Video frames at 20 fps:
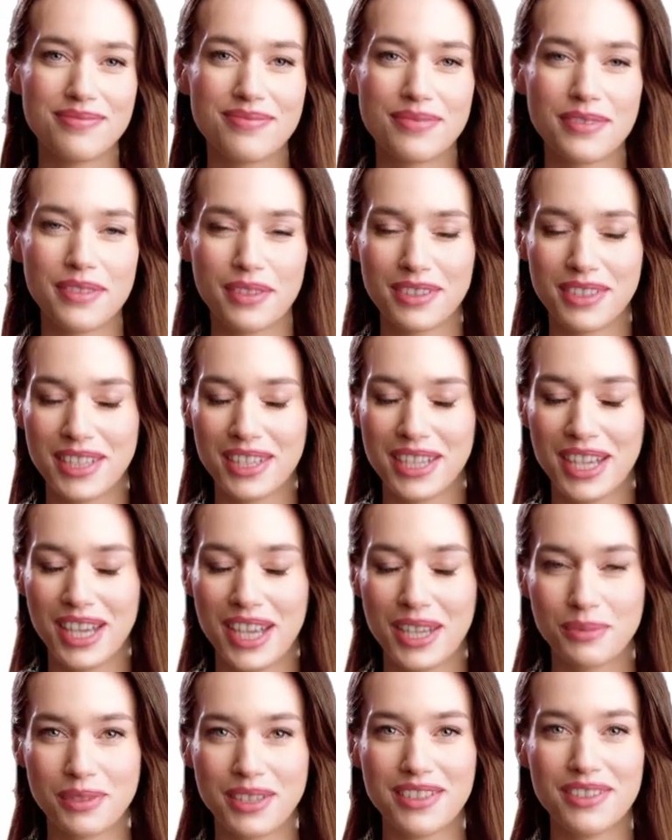The
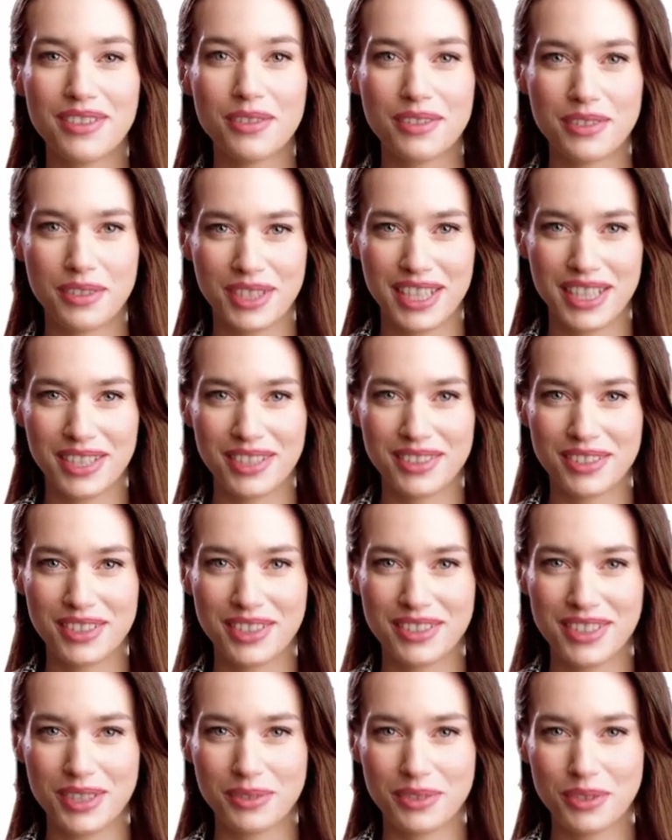telecom industry is
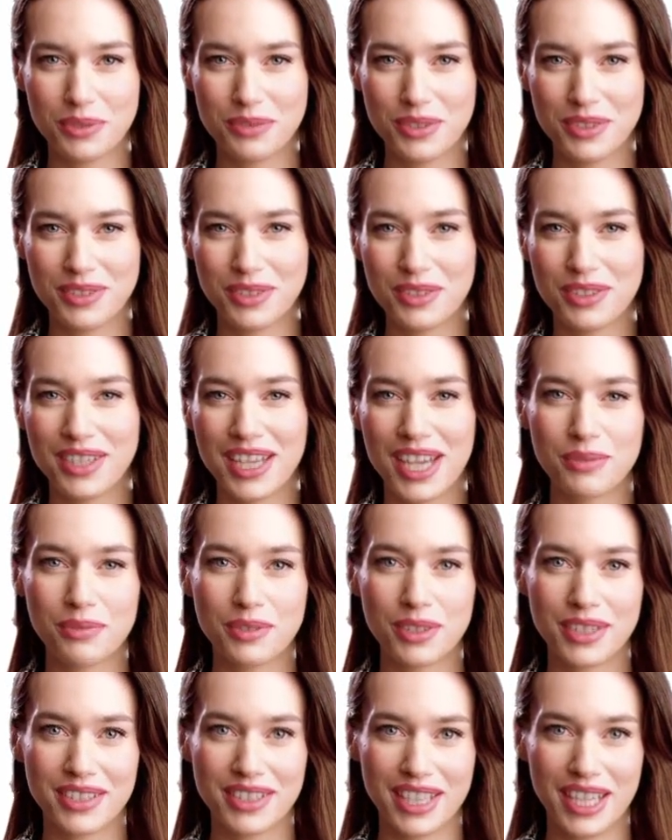susceptible to
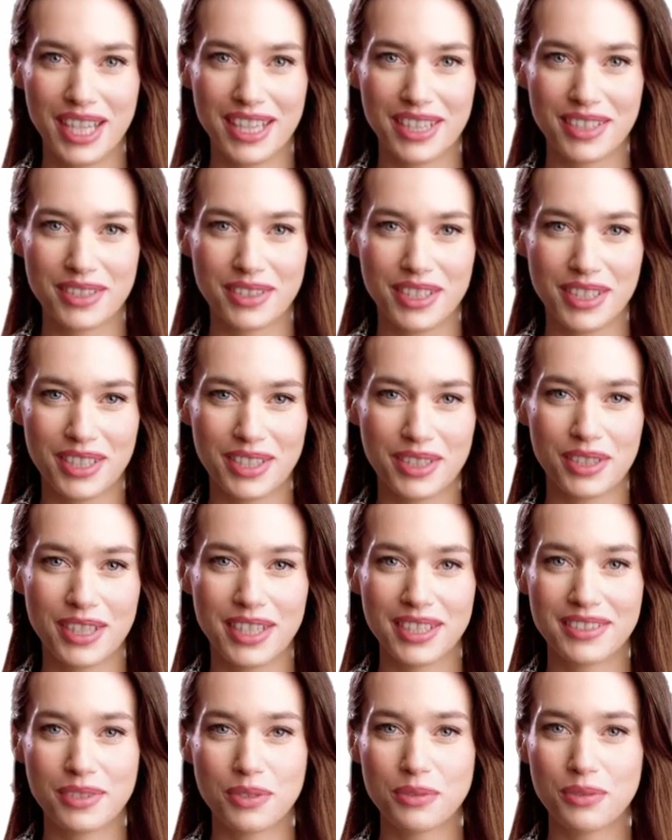cyber attacks that
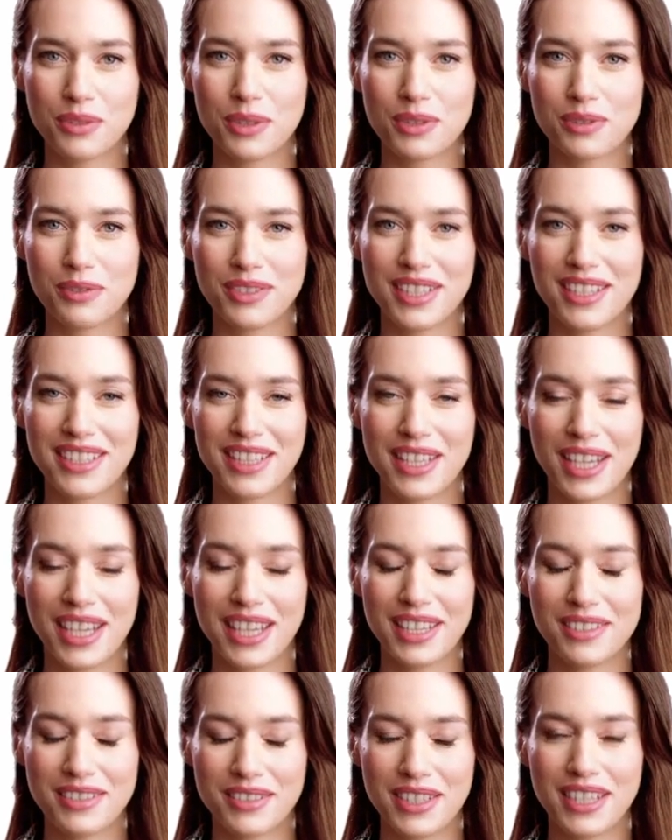include the following:
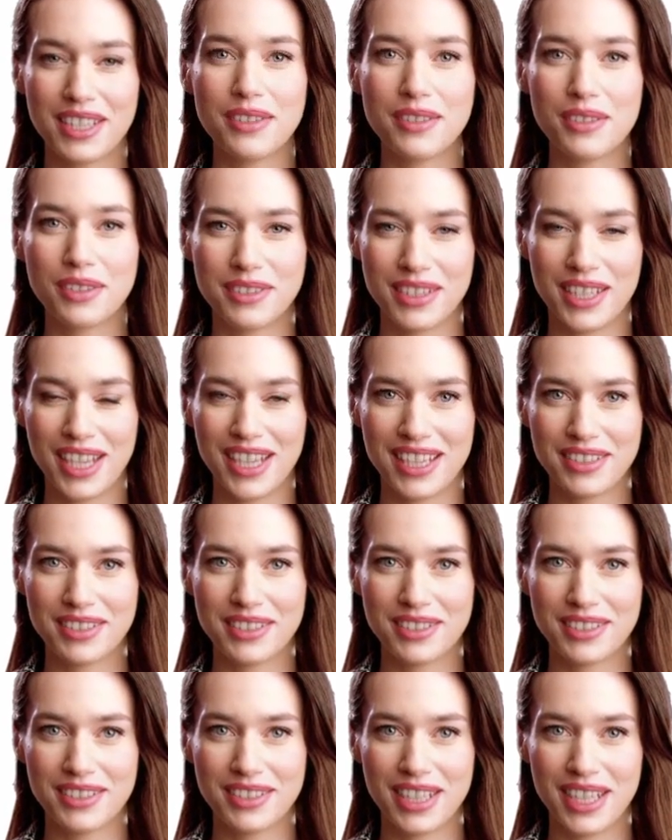insider
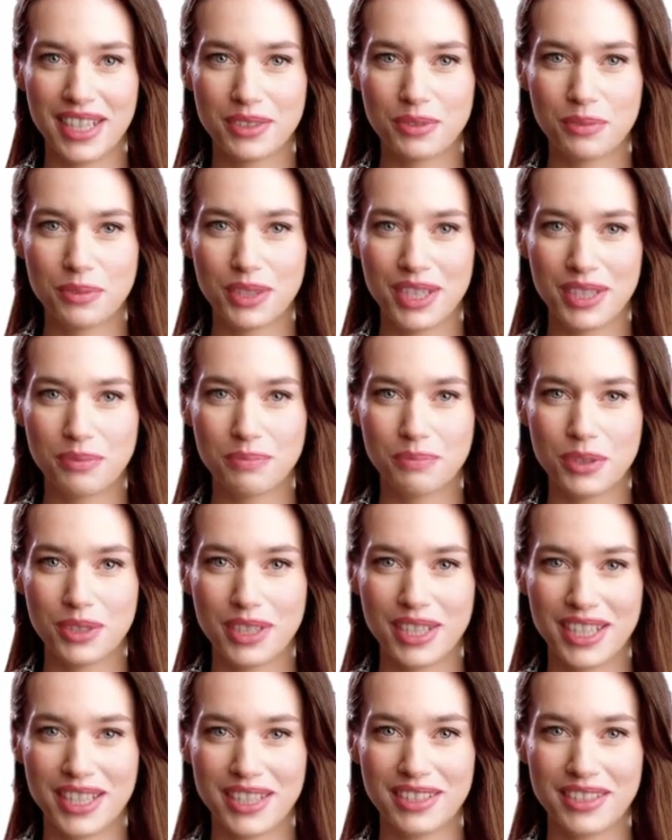attacks. Unaware
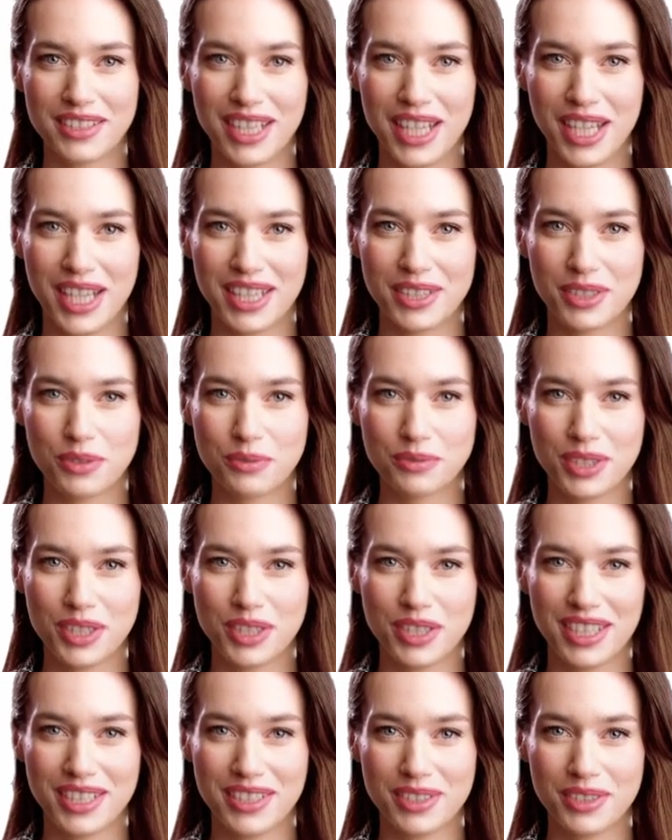employees,
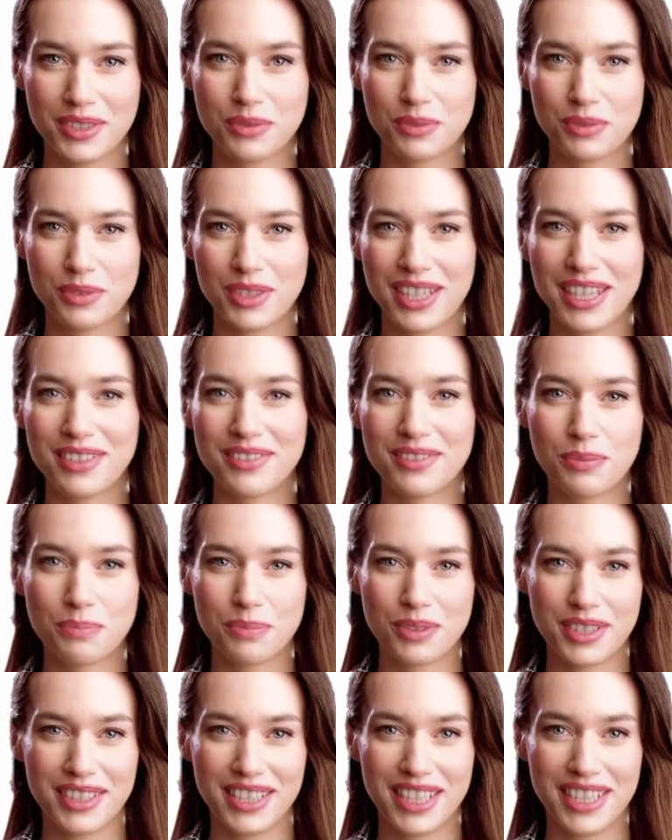especially those working
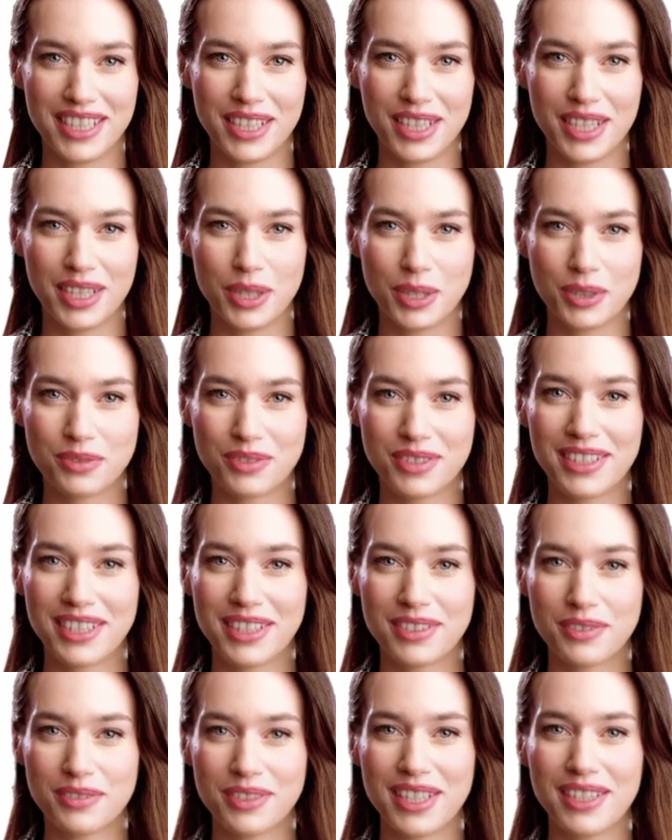remotely, often
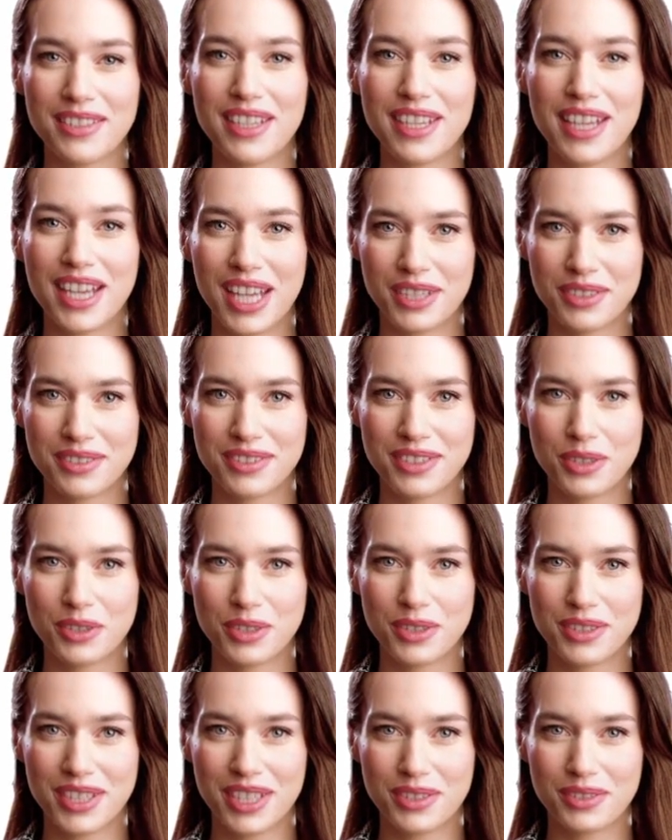indirectly cause
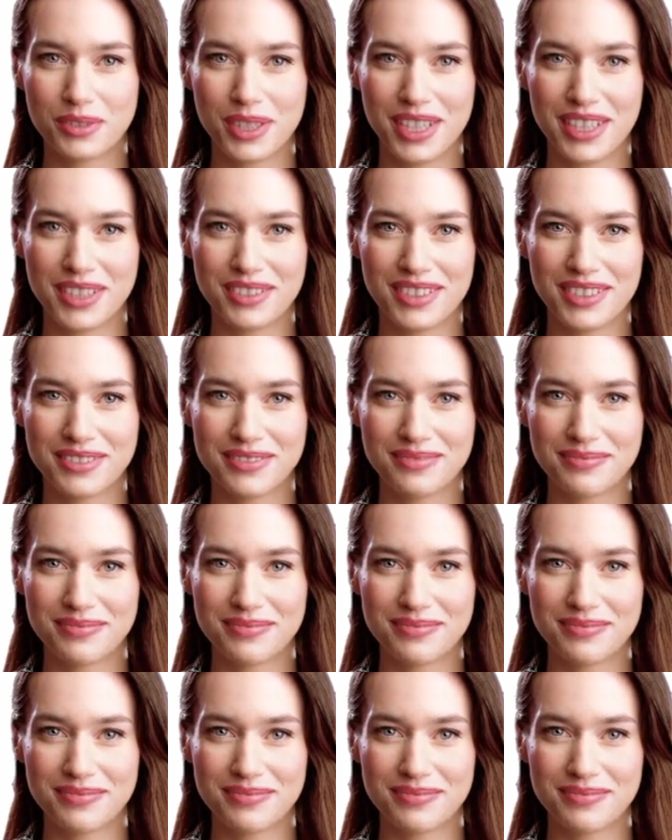security threats.